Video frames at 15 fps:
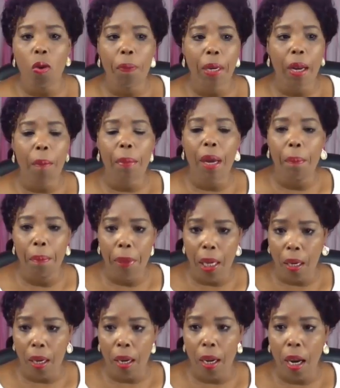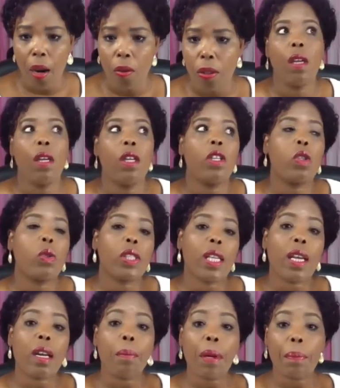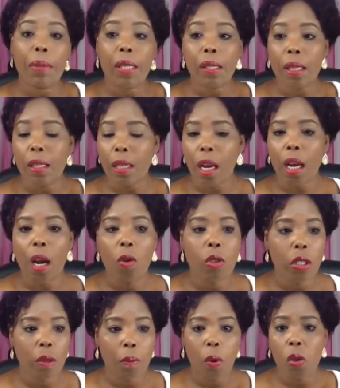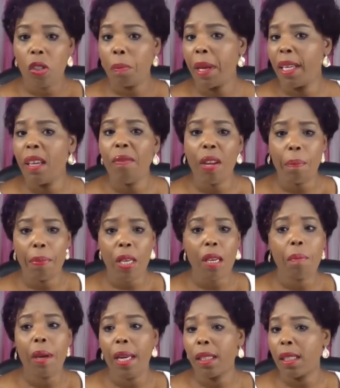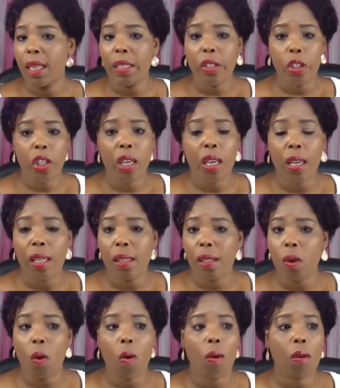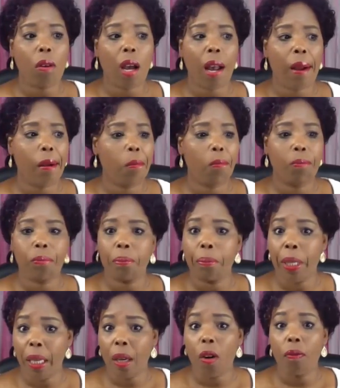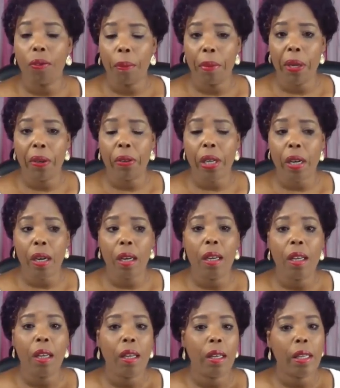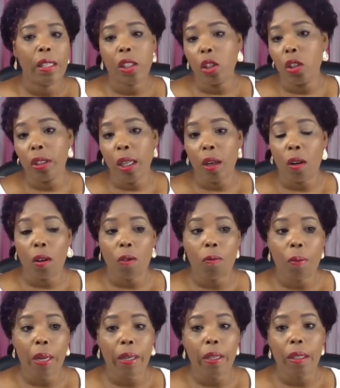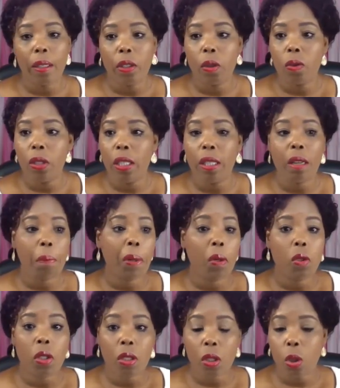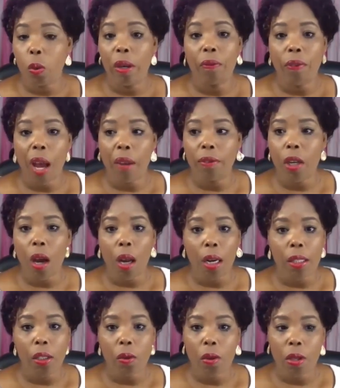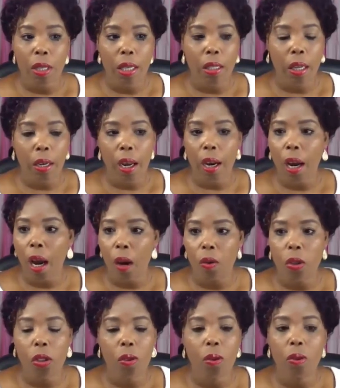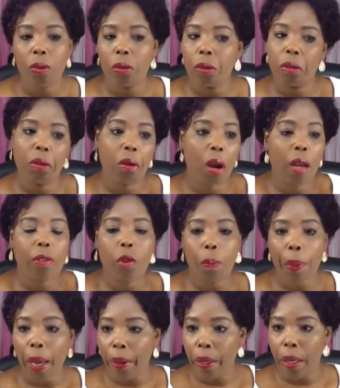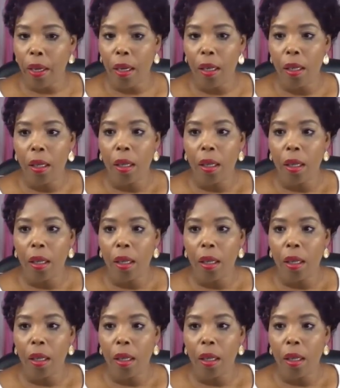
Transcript: open up a bank account. To set up a business account in most banks, even big banks like Chase or Bank of America, it's not a lot of money. You need about $25 to create an account, so you don't have to panic.